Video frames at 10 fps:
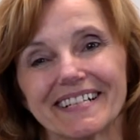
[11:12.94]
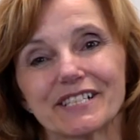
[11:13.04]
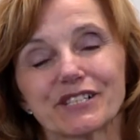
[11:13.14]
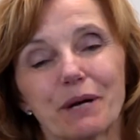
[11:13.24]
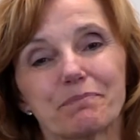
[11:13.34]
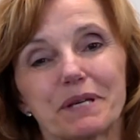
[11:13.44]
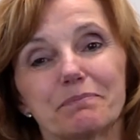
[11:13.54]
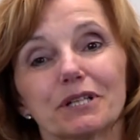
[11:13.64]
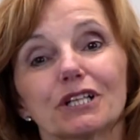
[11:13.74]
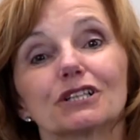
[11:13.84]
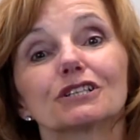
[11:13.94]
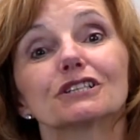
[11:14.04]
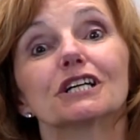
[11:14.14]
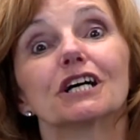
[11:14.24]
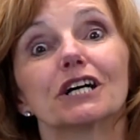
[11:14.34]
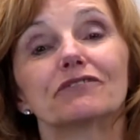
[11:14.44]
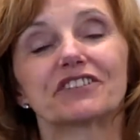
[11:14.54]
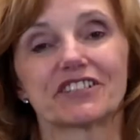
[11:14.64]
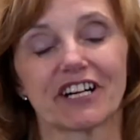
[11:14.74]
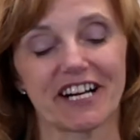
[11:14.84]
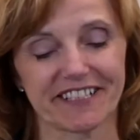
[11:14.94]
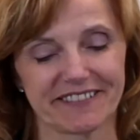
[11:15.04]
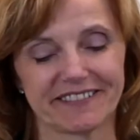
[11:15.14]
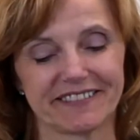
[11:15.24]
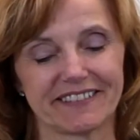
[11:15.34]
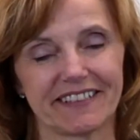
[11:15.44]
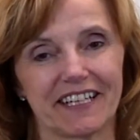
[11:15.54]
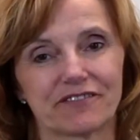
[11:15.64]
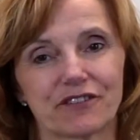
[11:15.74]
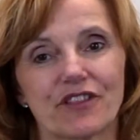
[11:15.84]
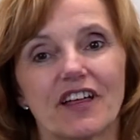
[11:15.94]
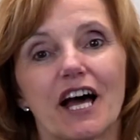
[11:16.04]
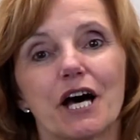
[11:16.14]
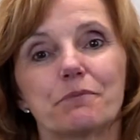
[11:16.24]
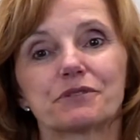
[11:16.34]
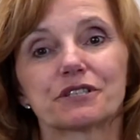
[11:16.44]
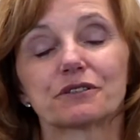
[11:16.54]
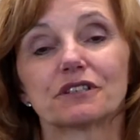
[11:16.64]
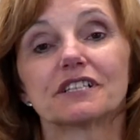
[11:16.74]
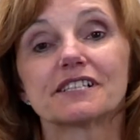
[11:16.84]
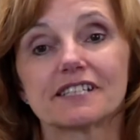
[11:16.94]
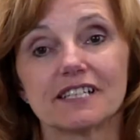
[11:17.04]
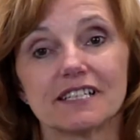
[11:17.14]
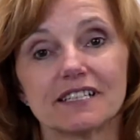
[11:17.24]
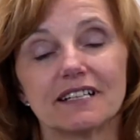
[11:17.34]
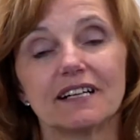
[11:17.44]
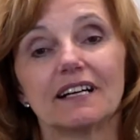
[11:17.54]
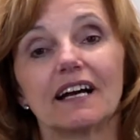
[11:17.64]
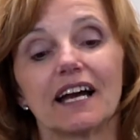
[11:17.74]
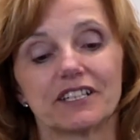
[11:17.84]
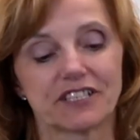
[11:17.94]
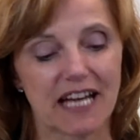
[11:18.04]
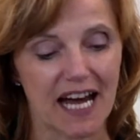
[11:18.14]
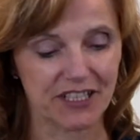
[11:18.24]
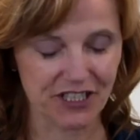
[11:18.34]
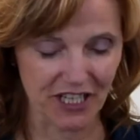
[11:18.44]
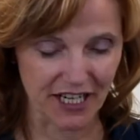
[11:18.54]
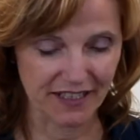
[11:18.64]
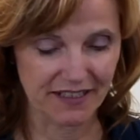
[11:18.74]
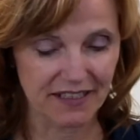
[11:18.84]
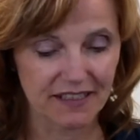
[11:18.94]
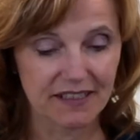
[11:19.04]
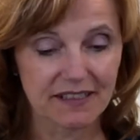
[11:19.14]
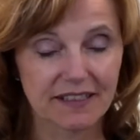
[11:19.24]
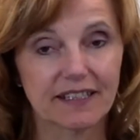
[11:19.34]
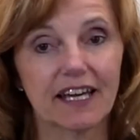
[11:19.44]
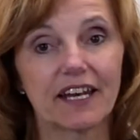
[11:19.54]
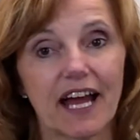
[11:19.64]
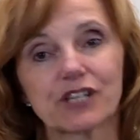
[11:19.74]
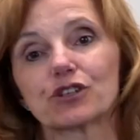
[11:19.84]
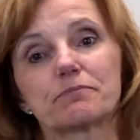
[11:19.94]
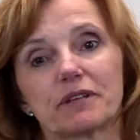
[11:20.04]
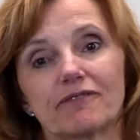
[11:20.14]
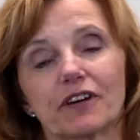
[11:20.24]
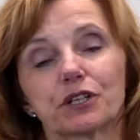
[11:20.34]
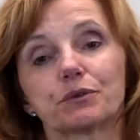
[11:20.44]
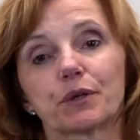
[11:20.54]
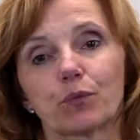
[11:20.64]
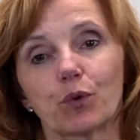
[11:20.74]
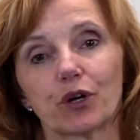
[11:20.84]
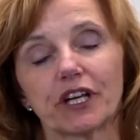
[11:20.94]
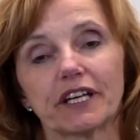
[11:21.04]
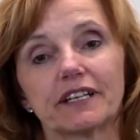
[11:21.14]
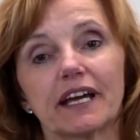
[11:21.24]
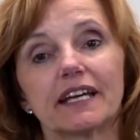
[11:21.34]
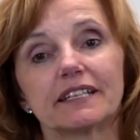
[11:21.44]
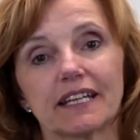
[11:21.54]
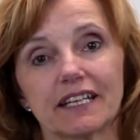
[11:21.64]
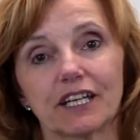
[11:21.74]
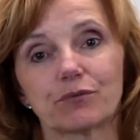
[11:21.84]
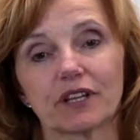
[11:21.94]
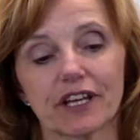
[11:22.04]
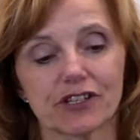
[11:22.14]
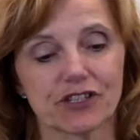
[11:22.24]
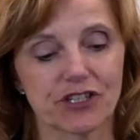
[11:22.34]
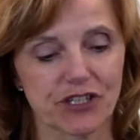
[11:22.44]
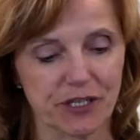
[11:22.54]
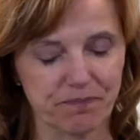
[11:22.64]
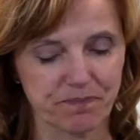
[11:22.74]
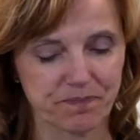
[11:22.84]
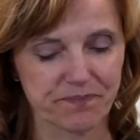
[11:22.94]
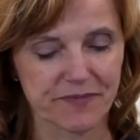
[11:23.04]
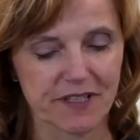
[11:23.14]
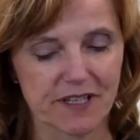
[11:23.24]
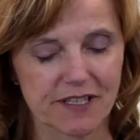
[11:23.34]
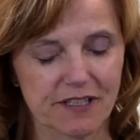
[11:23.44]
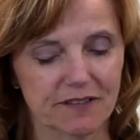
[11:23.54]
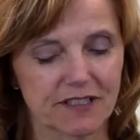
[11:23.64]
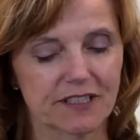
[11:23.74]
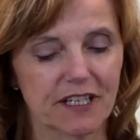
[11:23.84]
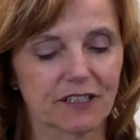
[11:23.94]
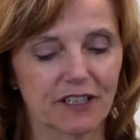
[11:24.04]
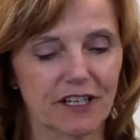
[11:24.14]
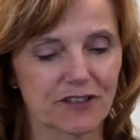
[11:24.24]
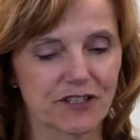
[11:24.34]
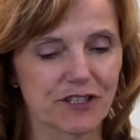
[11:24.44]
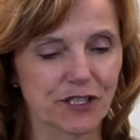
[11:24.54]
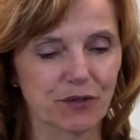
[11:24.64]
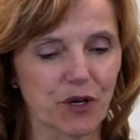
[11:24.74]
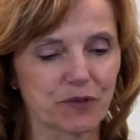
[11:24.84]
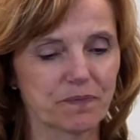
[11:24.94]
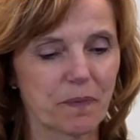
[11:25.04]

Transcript: Some people love to talk. And for them to listen and not talk can actually be very rewarding in any relationship. So Doug Larson's quote.